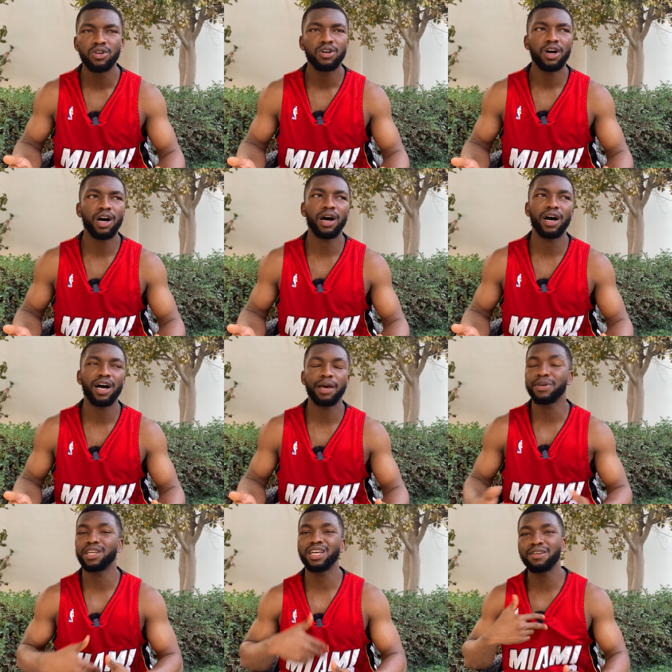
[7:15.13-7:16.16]

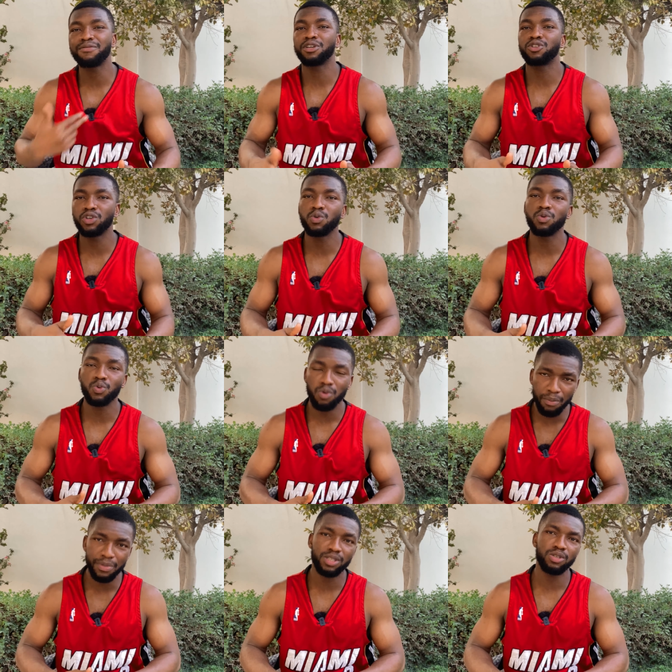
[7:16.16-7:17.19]
any video you would
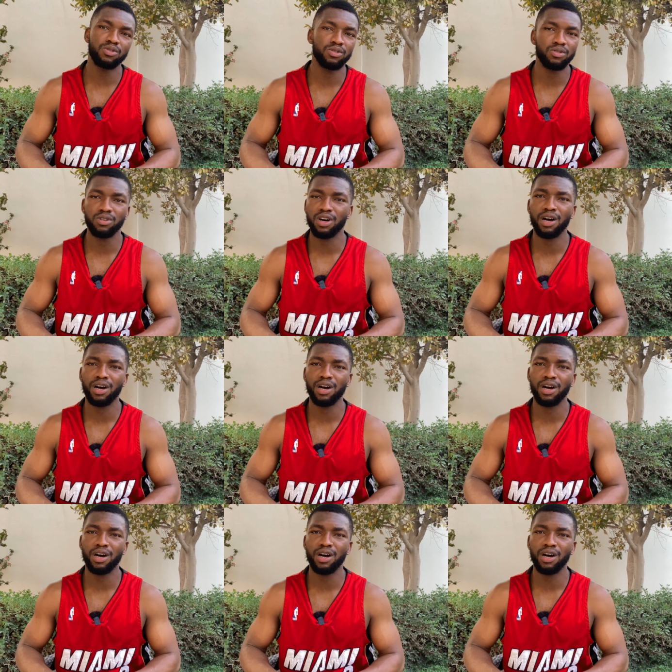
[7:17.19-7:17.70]
want me to